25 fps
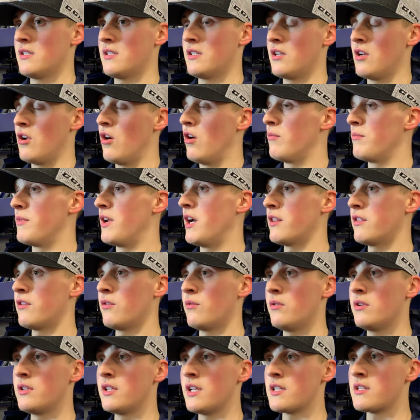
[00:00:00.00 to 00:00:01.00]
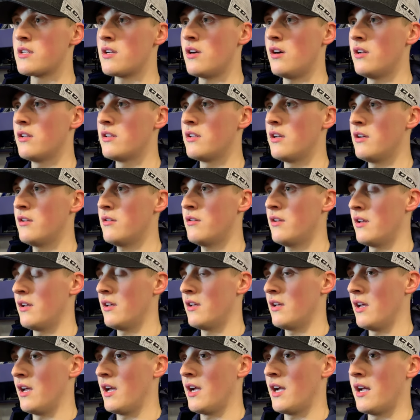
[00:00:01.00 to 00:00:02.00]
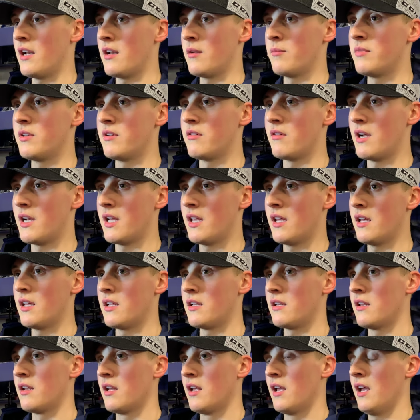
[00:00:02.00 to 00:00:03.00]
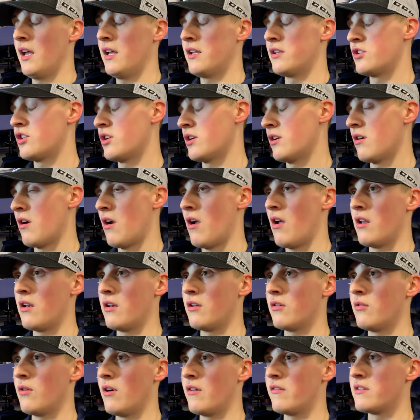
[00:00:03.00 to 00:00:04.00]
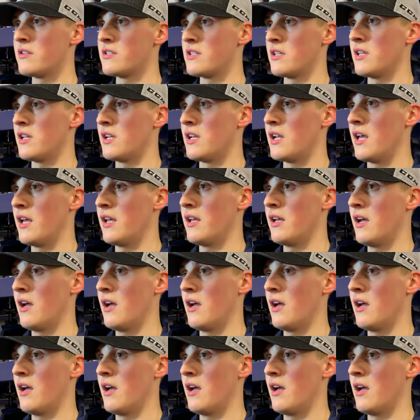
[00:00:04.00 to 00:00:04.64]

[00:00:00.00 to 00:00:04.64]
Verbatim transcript: you know I'm not the one that's called on, uh, I gotta be ready and, and cheer on whoever's in the net.